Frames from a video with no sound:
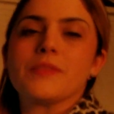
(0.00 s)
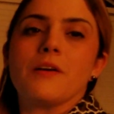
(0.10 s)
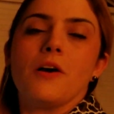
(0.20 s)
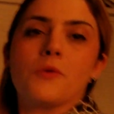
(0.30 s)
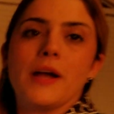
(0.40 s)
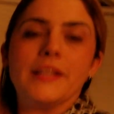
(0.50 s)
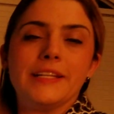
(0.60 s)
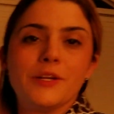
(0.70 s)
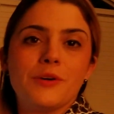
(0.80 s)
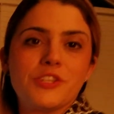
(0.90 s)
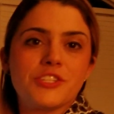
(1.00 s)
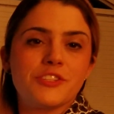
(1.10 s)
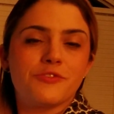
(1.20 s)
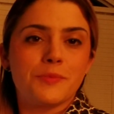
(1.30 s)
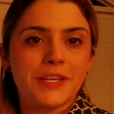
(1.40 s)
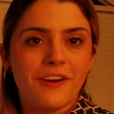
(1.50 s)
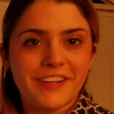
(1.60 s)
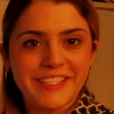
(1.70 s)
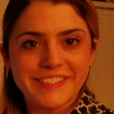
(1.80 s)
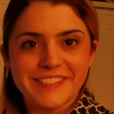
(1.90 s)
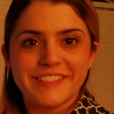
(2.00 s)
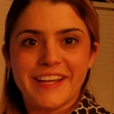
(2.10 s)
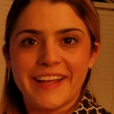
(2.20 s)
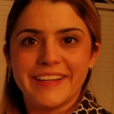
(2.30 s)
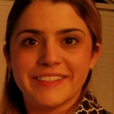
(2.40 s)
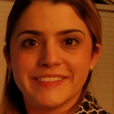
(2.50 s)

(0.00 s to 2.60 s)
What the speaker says: All right, any questions from the audience today?